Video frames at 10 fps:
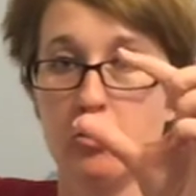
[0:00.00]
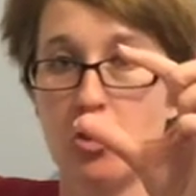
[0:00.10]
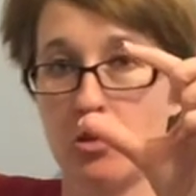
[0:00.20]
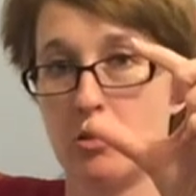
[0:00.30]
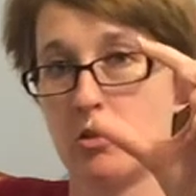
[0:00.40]

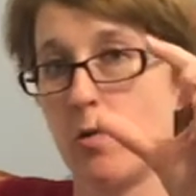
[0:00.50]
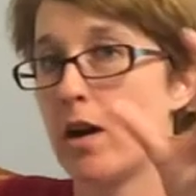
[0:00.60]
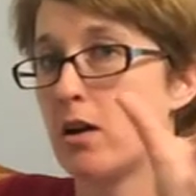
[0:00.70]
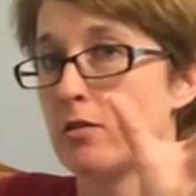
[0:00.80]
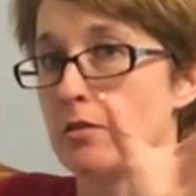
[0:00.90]
chocolate
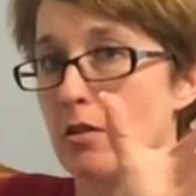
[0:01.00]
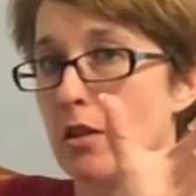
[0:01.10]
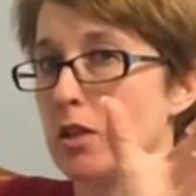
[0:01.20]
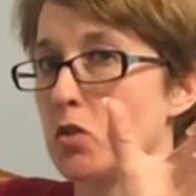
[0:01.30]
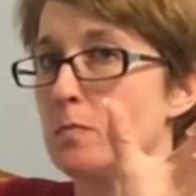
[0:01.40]
squares that are
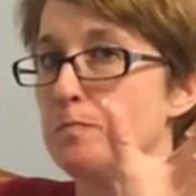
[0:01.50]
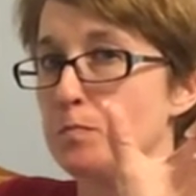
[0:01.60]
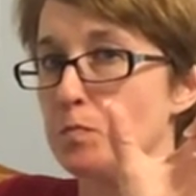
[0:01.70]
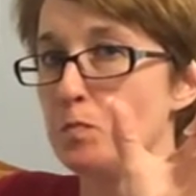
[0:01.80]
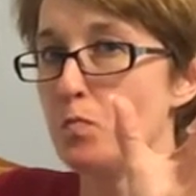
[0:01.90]
like
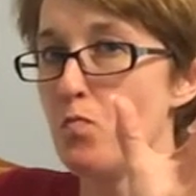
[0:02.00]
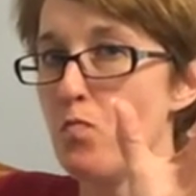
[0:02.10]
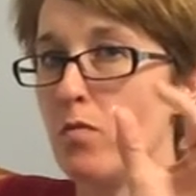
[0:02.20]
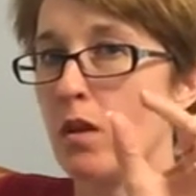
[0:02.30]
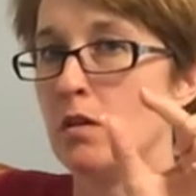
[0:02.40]

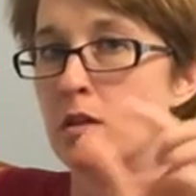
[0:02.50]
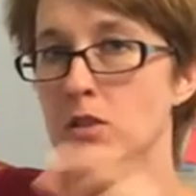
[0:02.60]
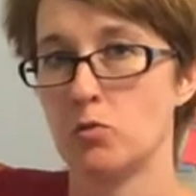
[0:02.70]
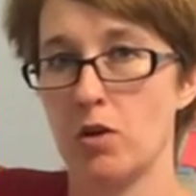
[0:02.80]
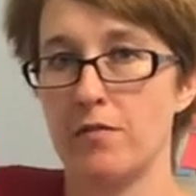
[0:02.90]

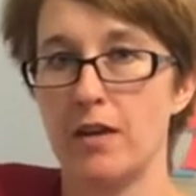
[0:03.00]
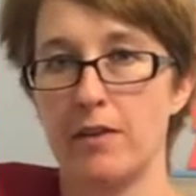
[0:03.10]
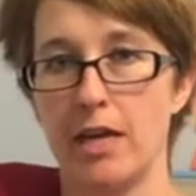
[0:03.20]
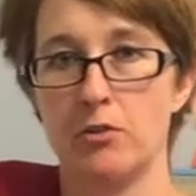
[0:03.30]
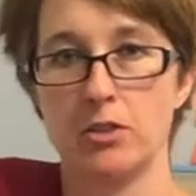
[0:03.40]
25
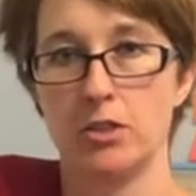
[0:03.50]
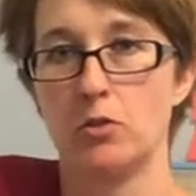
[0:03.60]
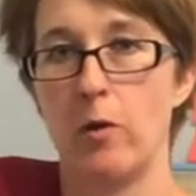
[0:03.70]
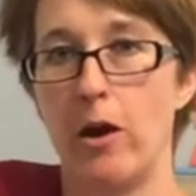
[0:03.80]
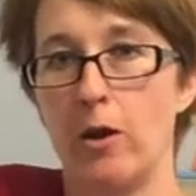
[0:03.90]
calories a
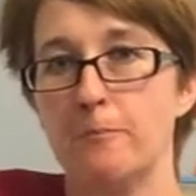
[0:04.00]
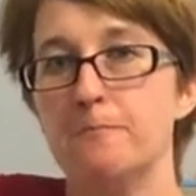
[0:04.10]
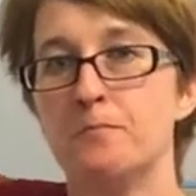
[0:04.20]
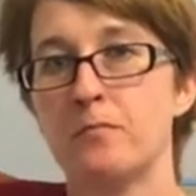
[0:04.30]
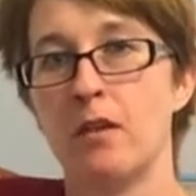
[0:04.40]
square.
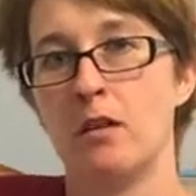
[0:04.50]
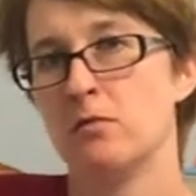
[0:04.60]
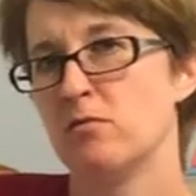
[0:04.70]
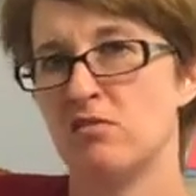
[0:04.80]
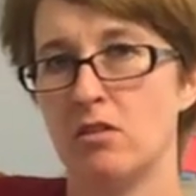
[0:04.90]

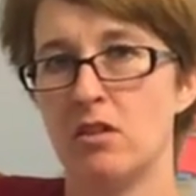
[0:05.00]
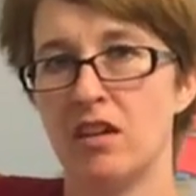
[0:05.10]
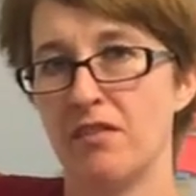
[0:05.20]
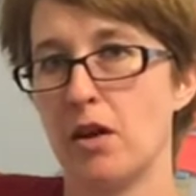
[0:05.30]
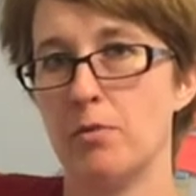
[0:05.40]
So I
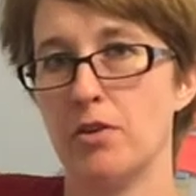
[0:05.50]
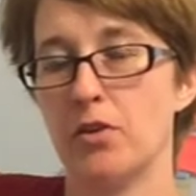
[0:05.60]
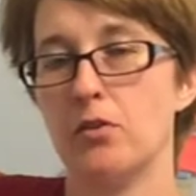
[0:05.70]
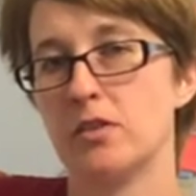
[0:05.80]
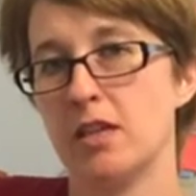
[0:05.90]
have a couple
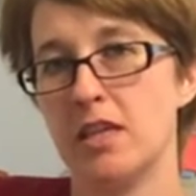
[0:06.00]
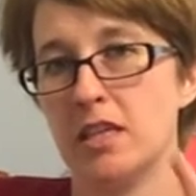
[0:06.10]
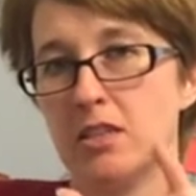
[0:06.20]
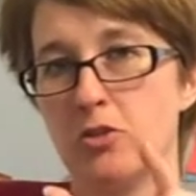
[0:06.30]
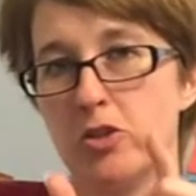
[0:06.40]
of those. And then
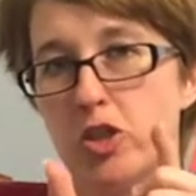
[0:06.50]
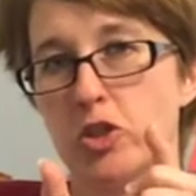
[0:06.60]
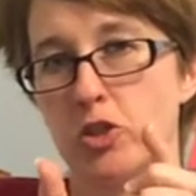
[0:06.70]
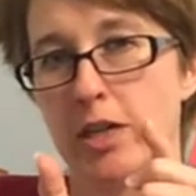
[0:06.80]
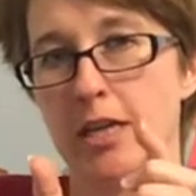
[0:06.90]
these little
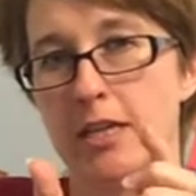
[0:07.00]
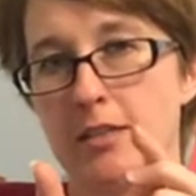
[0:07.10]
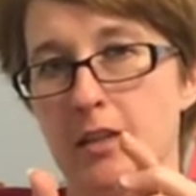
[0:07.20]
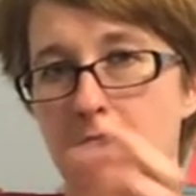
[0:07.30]
ginger candies that